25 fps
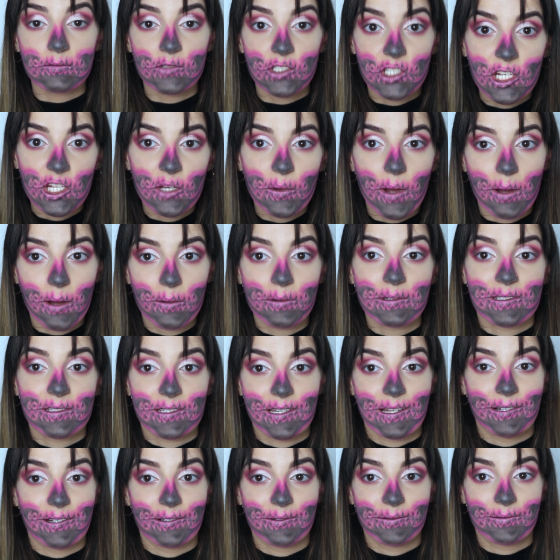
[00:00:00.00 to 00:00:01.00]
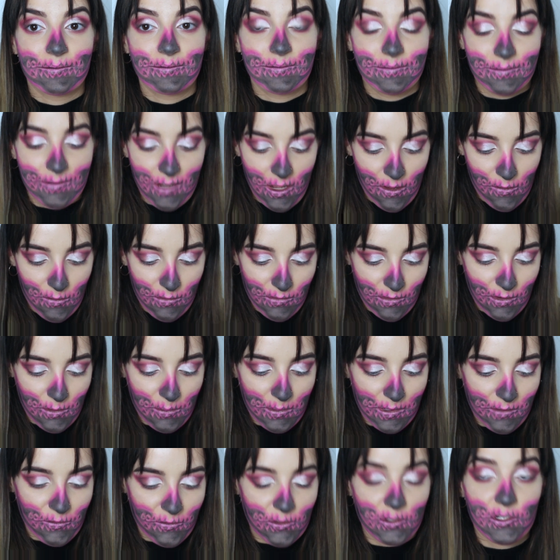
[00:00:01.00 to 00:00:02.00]
2 hours now. I was
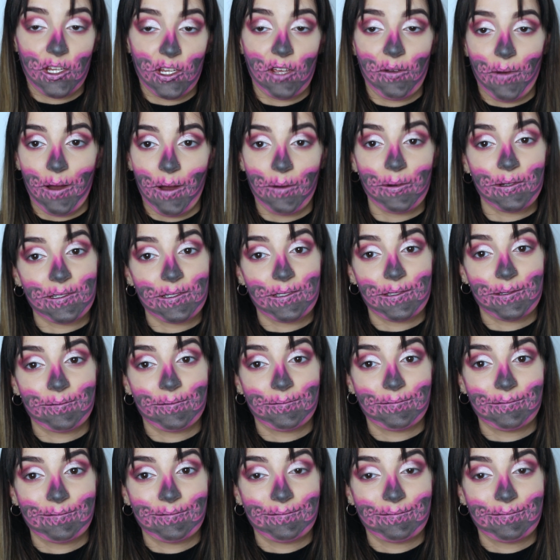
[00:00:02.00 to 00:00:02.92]
filming for 2 hours.